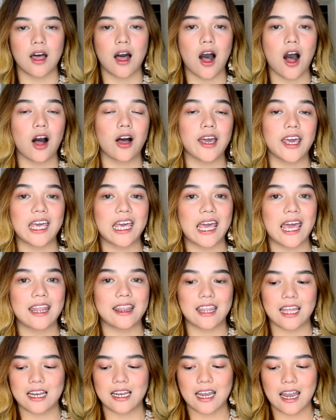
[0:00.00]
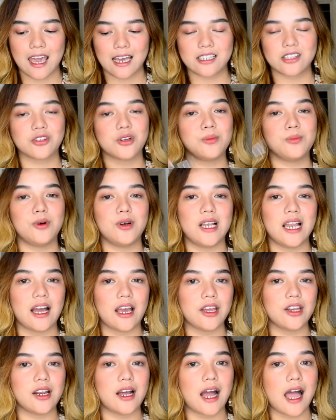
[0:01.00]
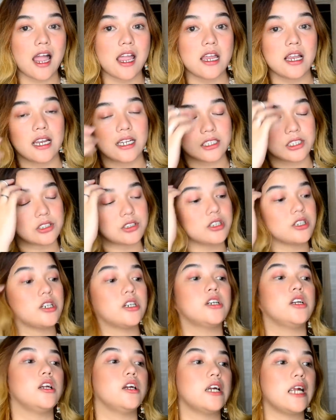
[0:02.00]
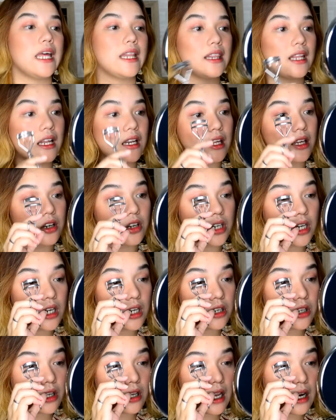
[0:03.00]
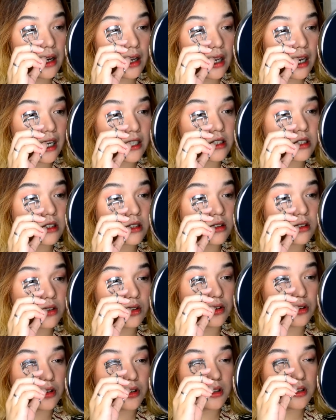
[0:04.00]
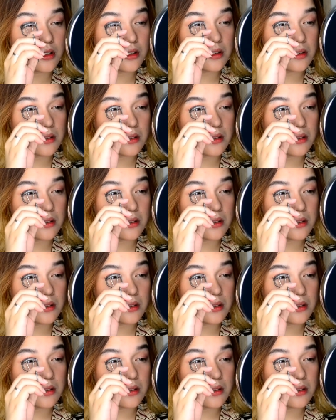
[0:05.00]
Okay, and then next, kumuha na kayo ng eyelash curler. And then, i-curl nyo lang yung lashes nyo.